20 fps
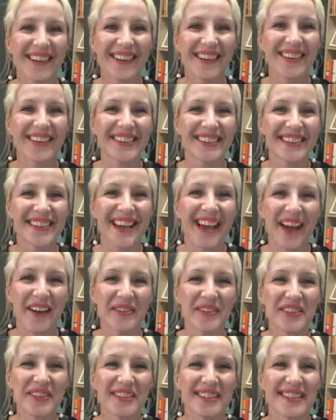Good to
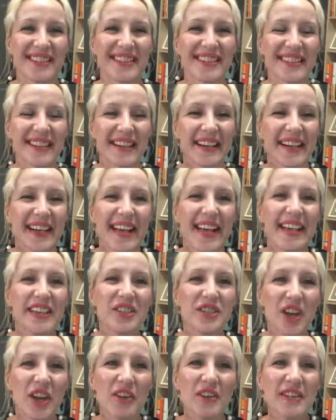have you, Lisa.
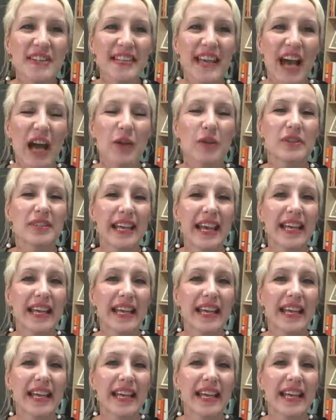Share this out,